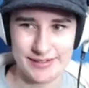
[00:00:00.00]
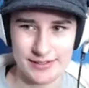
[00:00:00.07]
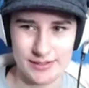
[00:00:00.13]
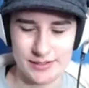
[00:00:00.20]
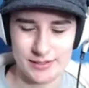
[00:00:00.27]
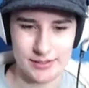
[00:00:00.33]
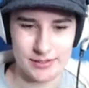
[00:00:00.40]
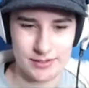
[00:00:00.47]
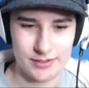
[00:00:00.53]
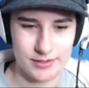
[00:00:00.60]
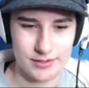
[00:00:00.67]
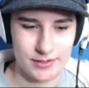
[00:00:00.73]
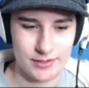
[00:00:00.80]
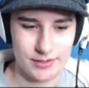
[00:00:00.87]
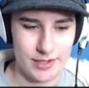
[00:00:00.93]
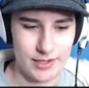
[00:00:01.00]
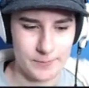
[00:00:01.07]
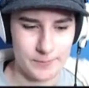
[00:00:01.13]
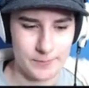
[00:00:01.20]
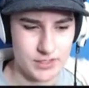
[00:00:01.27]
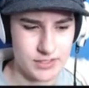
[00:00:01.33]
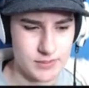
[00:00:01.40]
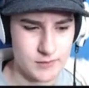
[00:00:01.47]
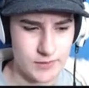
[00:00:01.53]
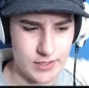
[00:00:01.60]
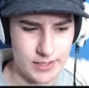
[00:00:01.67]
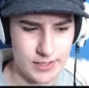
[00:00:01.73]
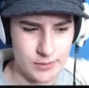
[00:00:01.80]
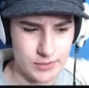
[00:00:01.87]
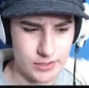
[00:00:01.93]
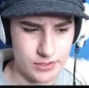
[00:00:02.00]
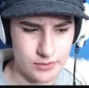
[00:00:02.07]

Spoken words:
Okay, that's fine. What are you doing?